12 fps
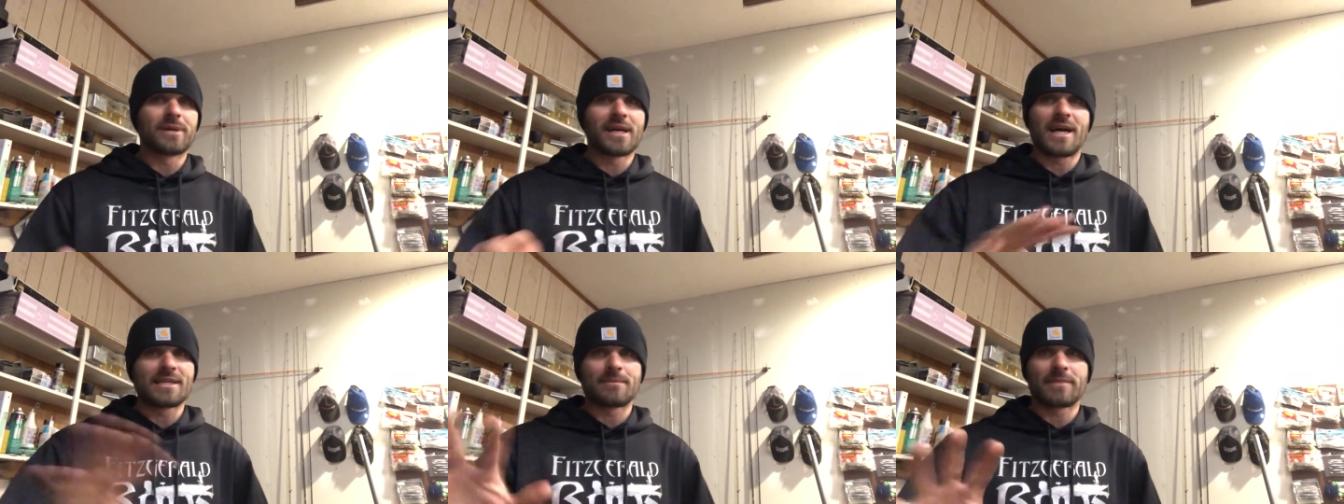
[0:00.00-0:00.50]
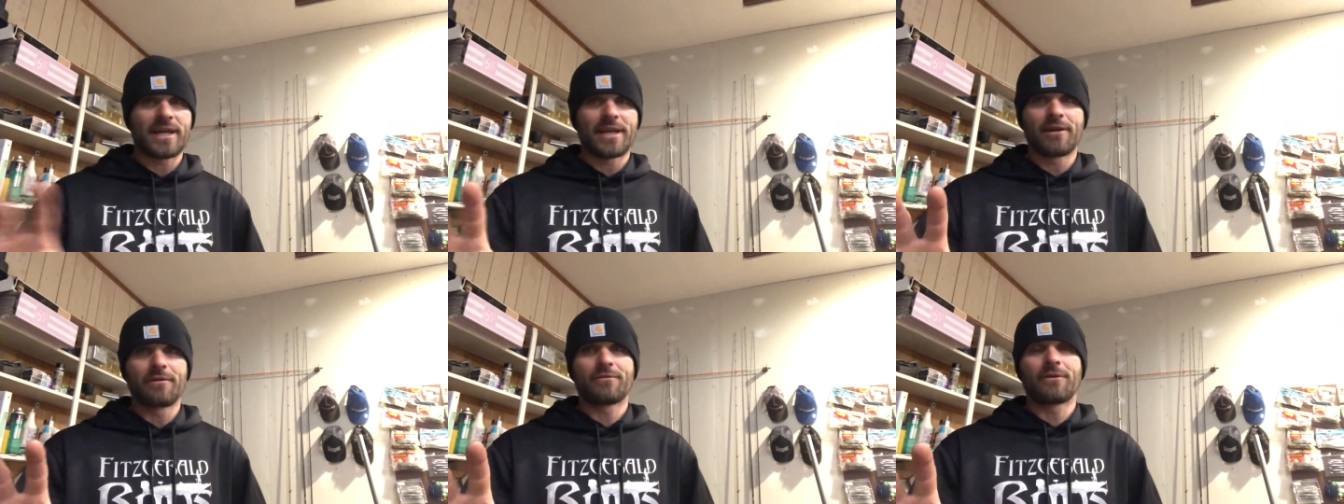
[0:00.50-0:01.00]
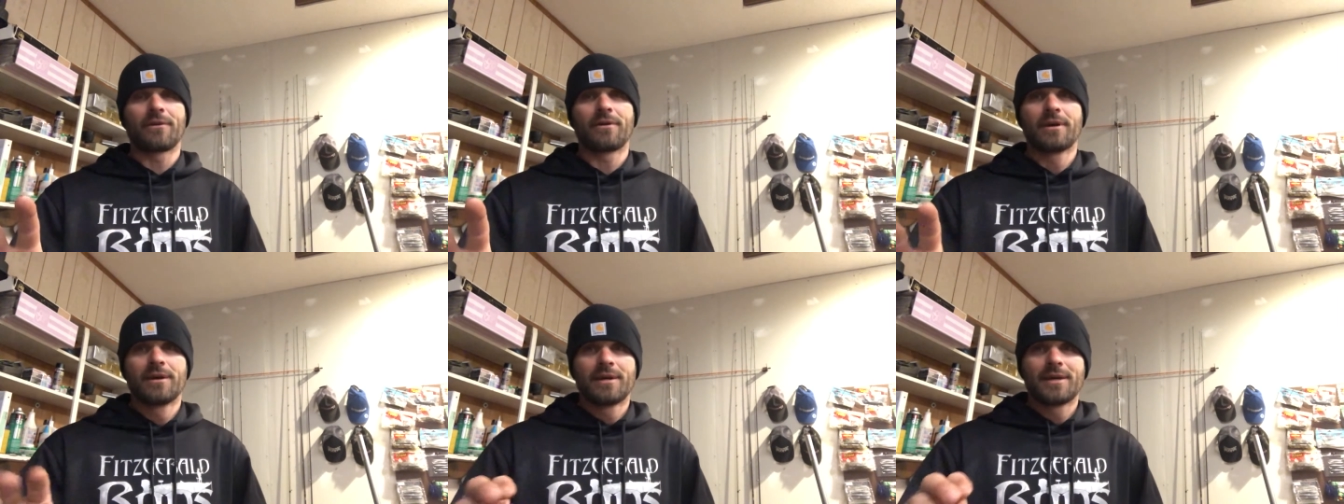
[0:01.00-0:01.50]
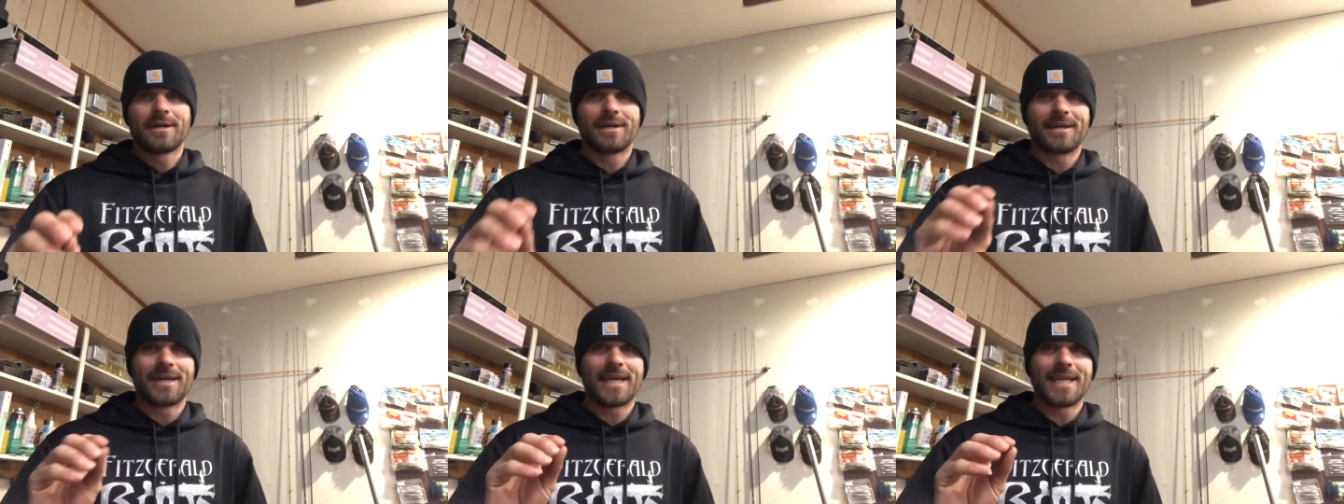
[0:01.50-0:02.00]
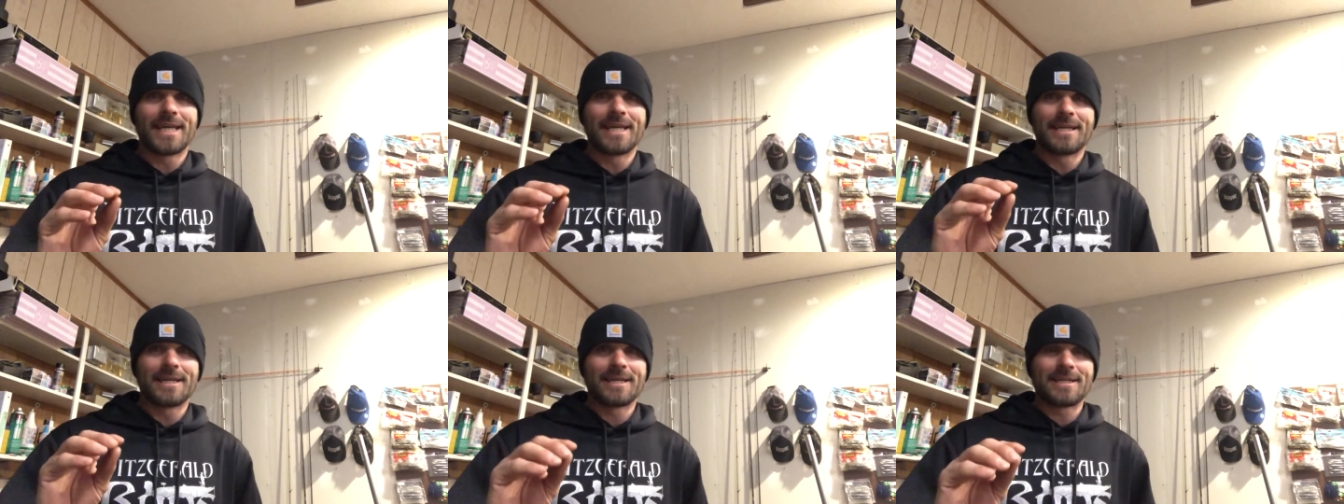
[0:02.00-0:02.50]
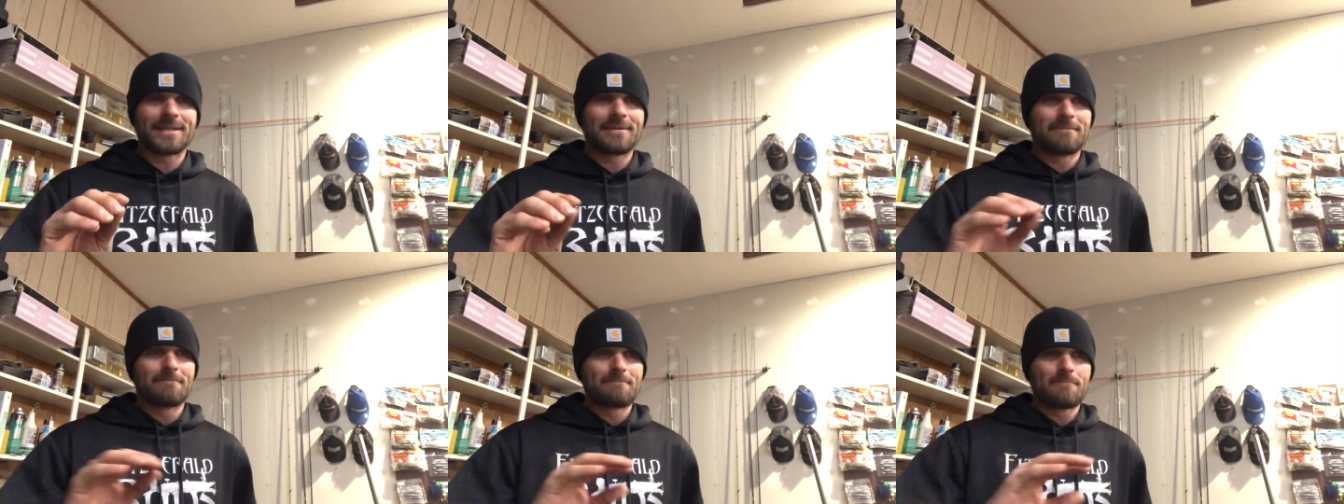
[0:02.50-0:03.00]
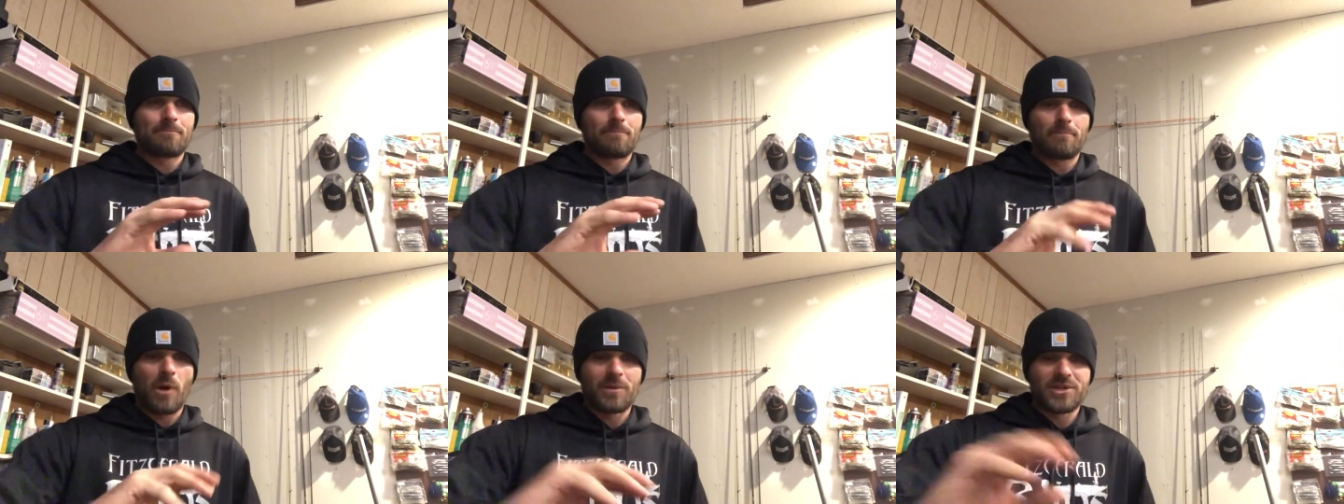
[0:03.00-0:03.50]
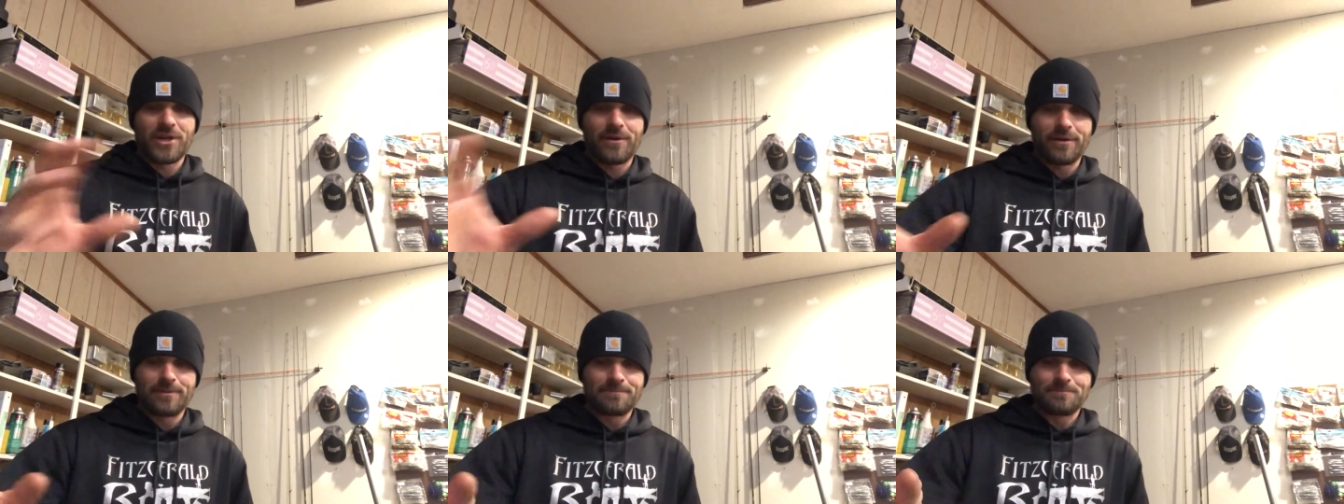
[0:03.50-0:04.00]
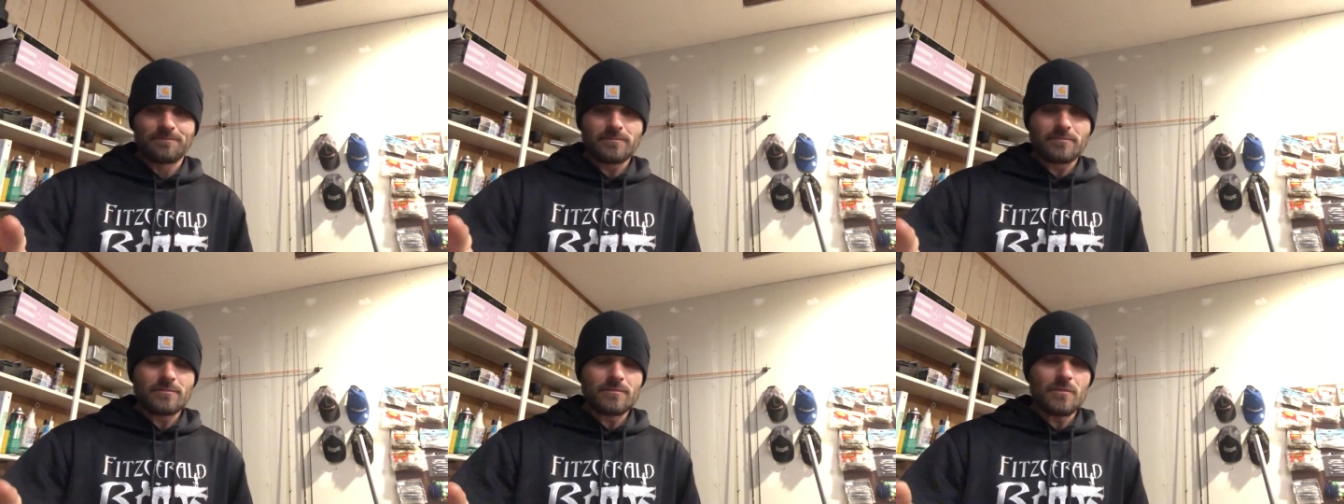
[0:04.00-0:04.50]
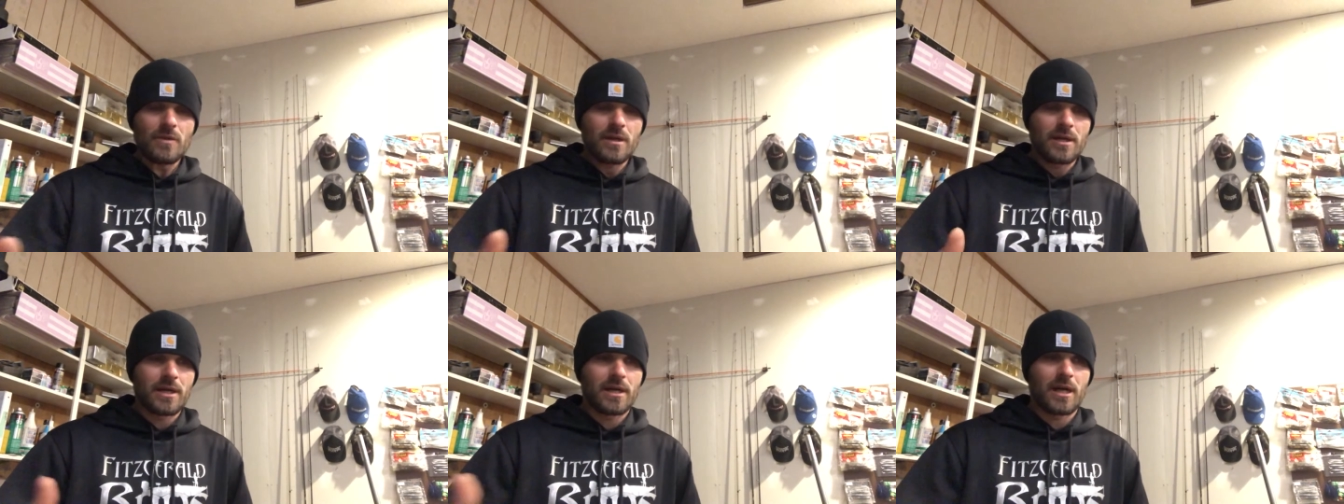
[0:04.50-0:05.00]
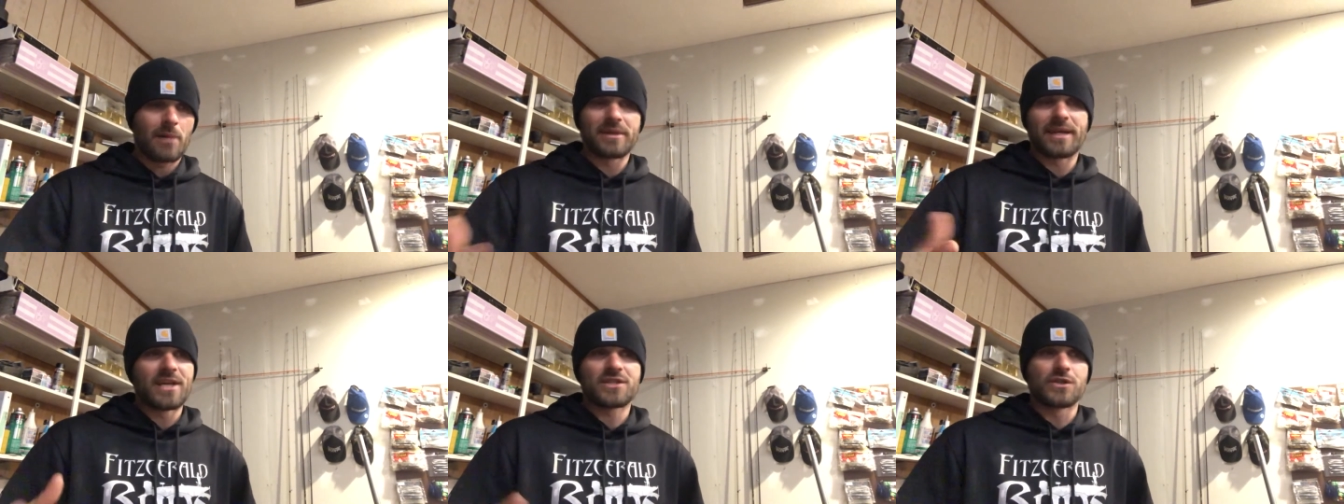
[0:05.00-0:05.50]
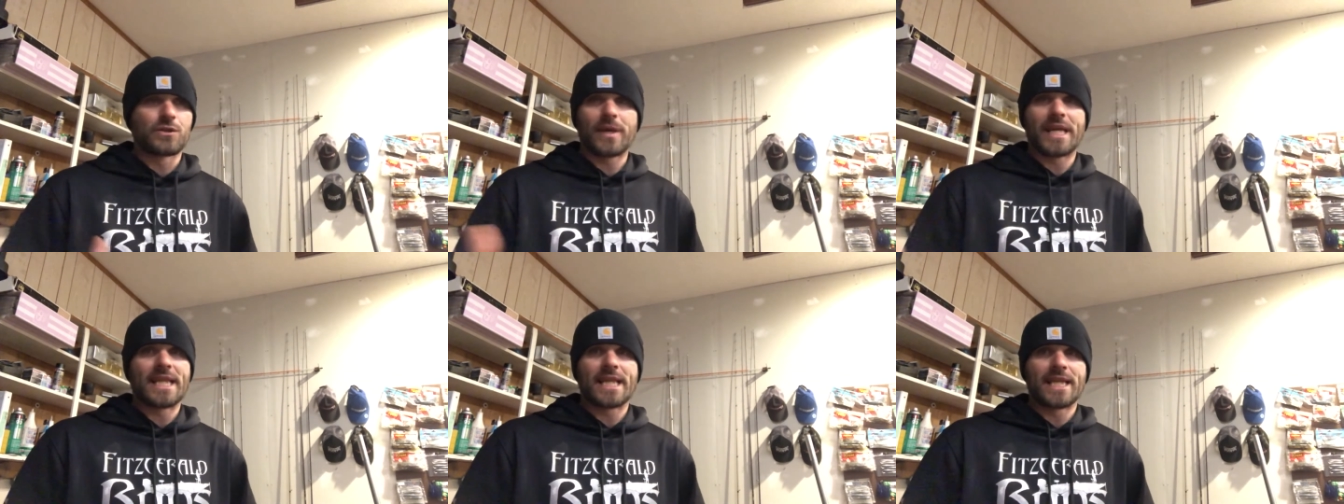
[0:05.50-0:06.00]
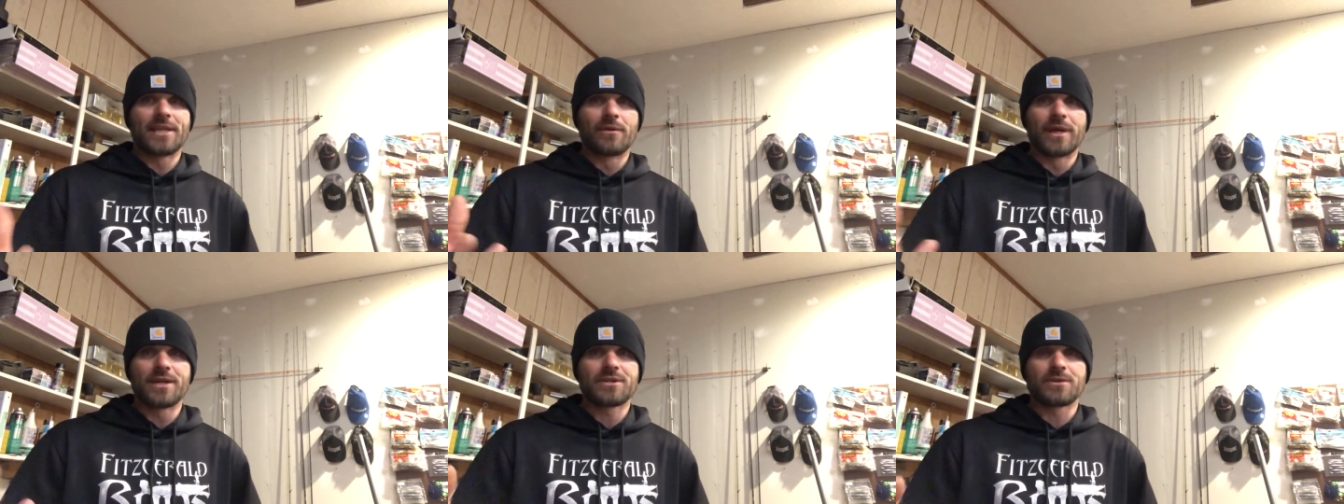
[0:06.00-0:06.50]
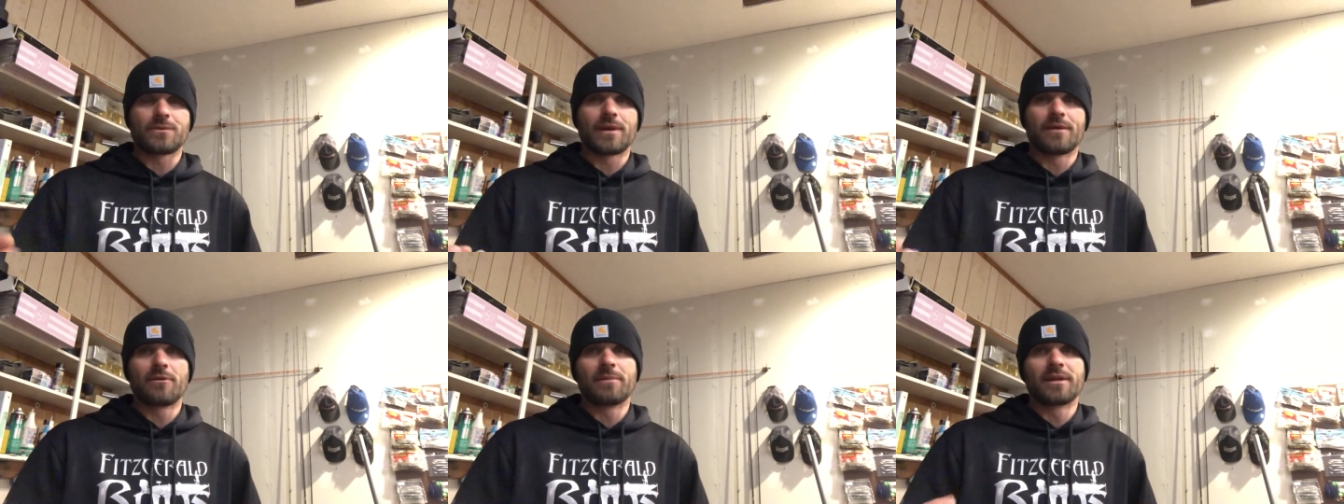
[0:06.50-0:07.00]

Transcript: But guys, I'm not here for any monetary obligations or any donations or whatever.